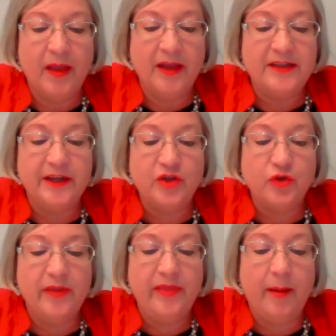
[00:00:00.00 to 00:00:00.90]

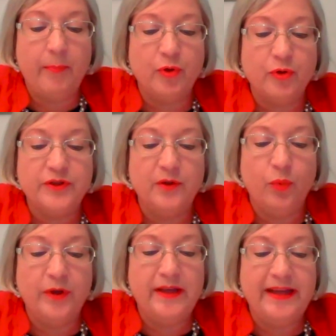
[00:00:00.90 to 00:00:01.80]
Additionally, that person
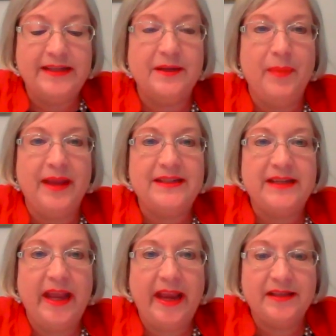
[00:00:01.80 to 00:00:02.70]
would need to
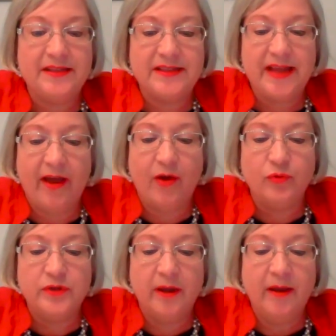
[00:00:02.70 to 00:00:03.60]
maintain
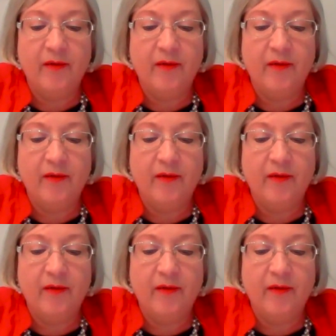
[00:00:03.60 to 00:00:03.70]
sound